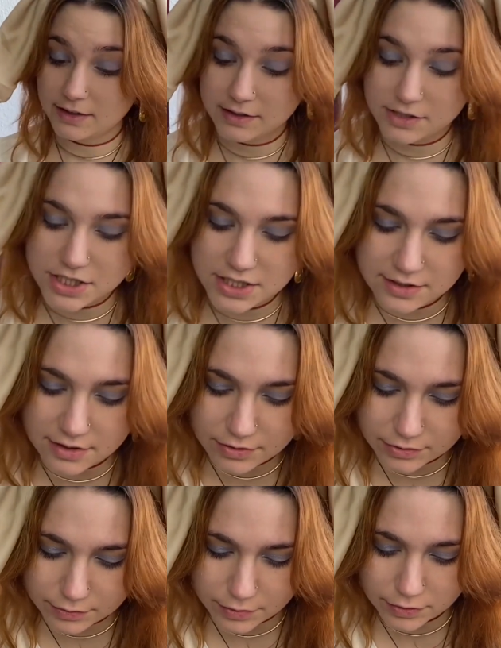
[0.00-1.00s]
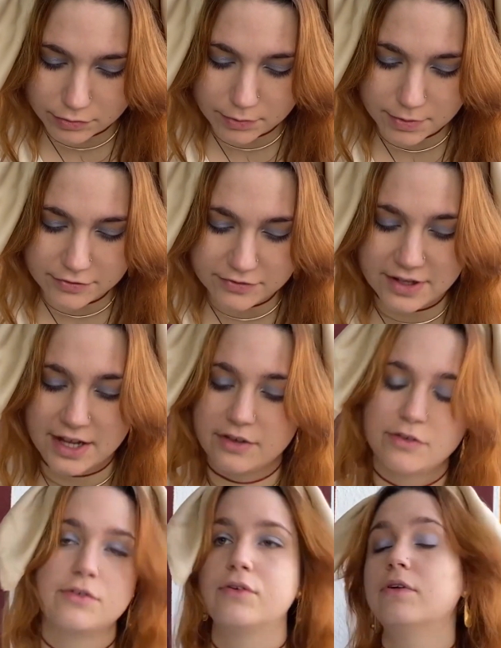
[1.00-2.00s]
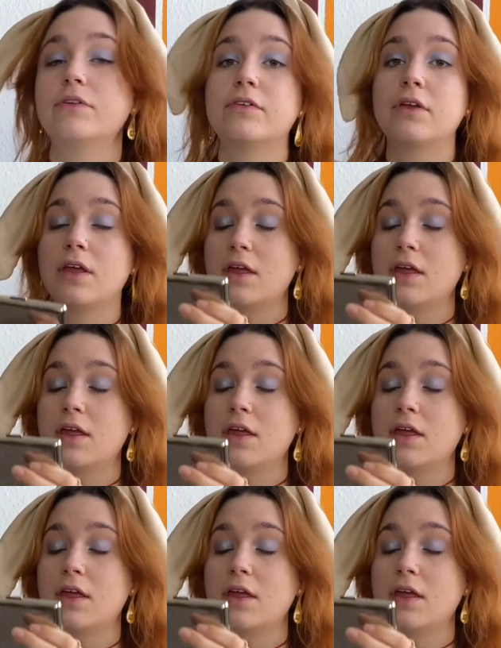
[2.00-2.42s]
the GTO's were a group of dancers